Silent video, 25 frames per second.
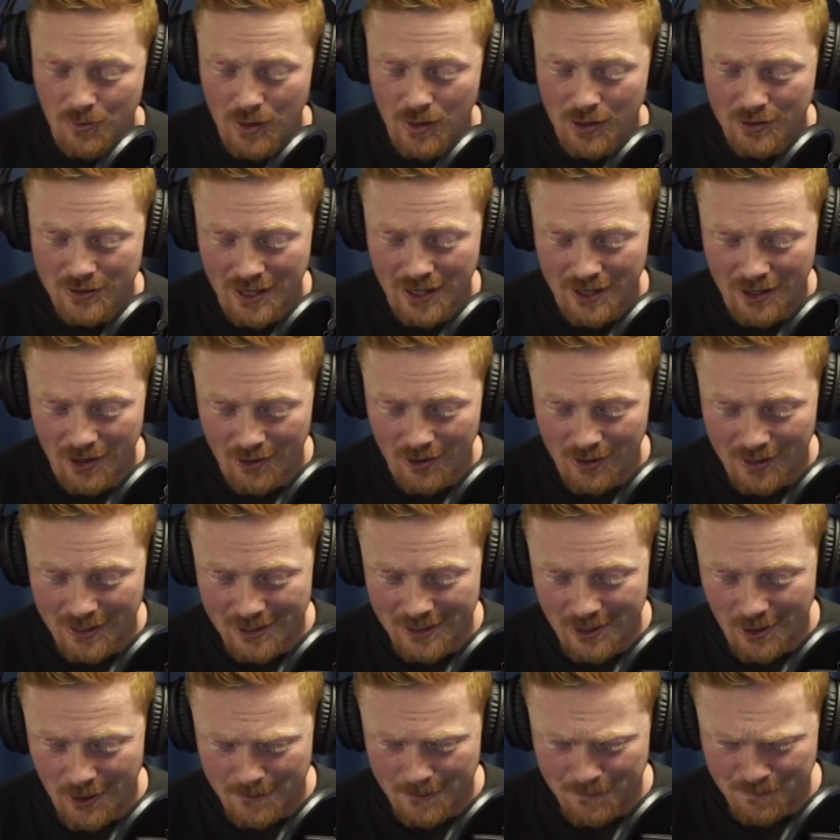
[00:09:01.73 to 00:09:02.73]
Well done, Oleg
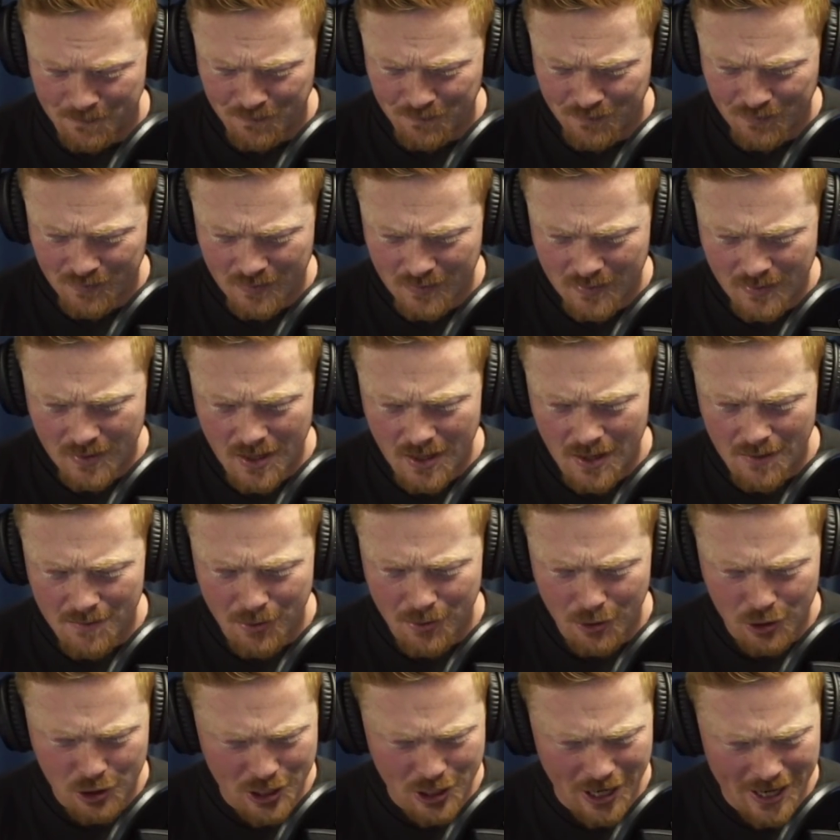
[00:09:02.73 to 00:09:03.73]
Zhokh.
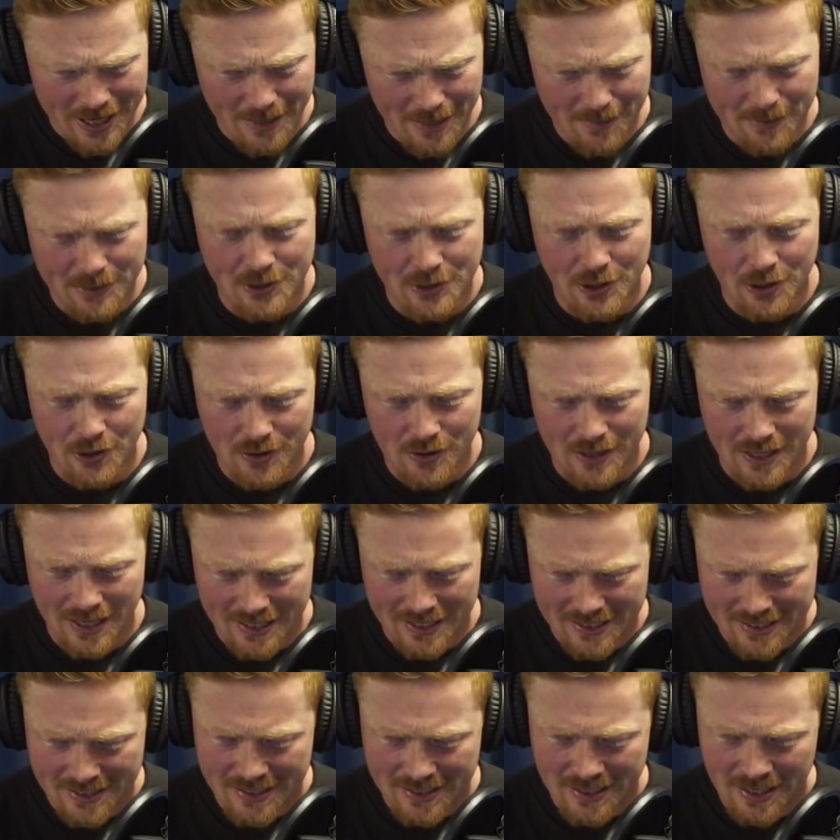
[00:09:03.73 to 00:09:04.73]
Pushkar number 2,
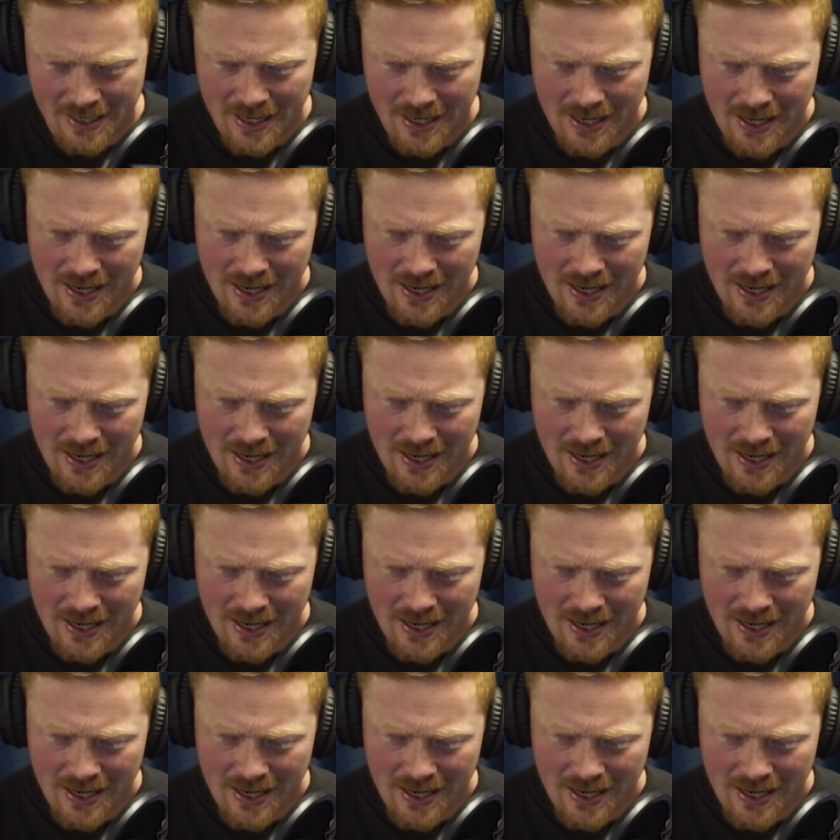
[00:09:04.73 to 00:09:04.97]
yes.